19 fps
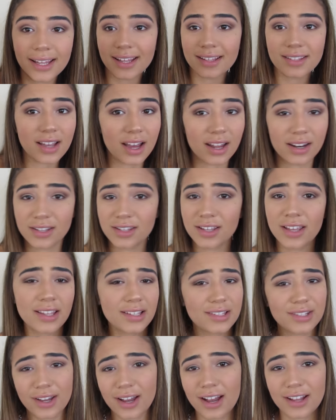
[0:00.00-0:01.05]
it's hard to say,
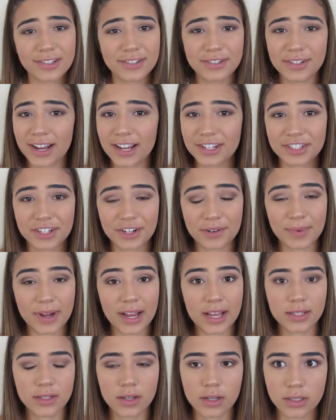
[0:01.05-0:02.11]
it's so hard to do eyeshadow on
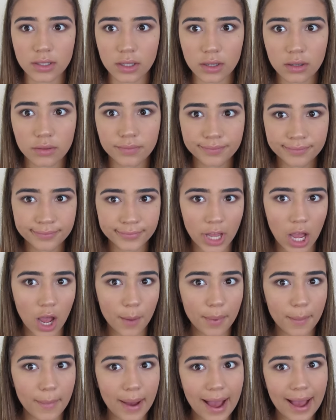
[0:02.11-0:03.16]
my eyes, because look,
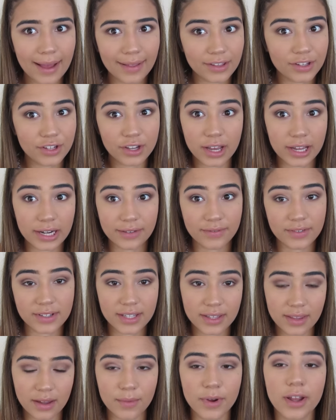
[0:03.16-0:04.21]
up my eye, like, you can't even
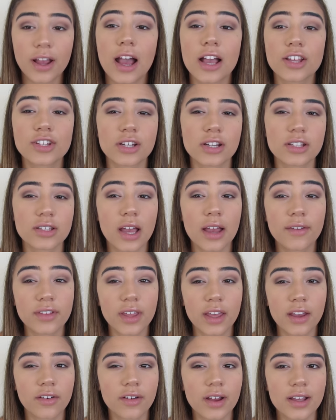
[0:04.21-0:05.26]
see that I'm wearing eyeshadow, so I have to
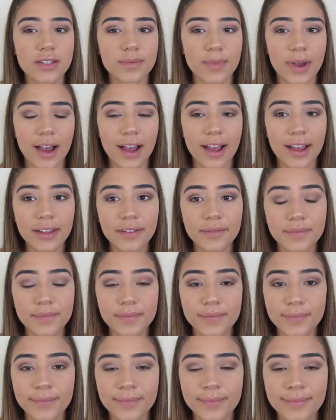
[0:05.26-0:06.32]
like rest my eye.
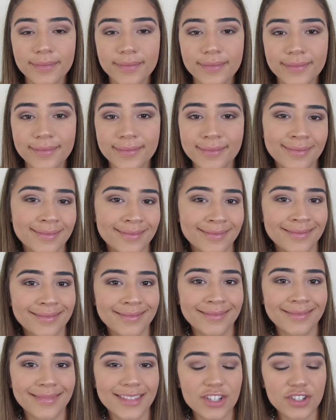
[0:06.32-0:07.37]

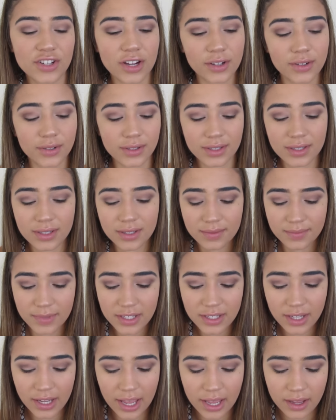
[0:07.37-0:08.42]
Struggles,
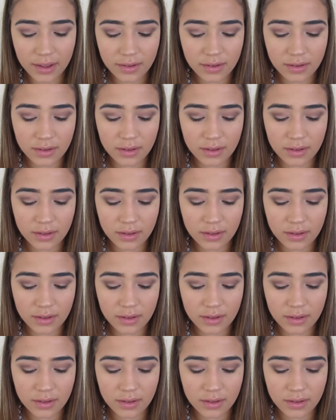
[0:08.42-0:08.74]
it's okay.